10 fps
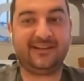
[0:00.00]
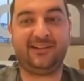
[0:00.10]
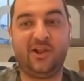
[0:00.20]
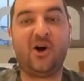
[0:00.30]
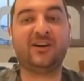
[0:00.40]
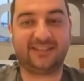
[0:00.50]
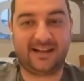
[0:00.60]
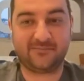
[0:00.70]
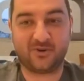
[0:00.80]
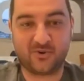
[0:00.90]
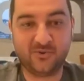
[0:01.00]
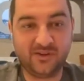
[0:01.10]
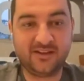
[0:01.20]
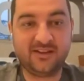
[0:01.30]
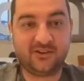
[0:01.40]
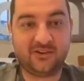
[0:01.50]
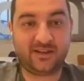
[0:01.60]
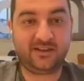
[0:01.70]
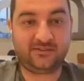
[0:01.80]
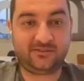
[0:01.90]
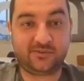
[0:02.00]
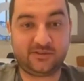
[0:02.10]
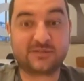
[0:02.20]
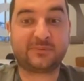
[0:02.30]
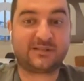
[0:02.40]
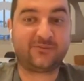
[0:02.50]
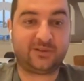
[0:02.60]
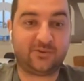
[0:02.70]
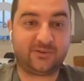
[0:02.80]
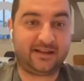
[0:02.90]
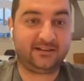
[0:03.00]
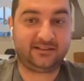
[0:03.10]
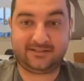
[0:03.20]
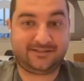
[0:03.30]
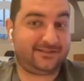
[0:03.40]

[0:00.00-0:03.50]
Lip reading: a long time ago, okay, to specific localities.